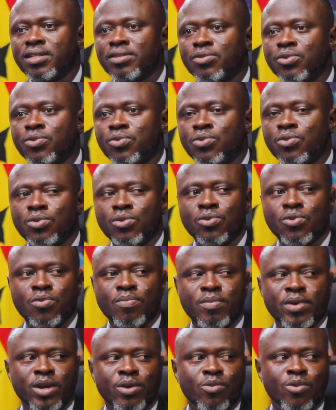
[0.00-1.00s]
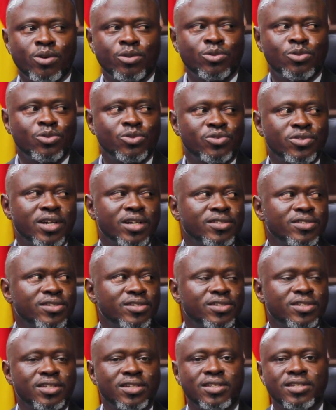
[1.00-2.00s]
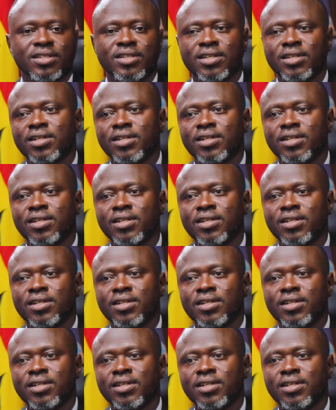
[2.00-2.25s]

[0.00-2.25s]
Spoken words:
who may want to transition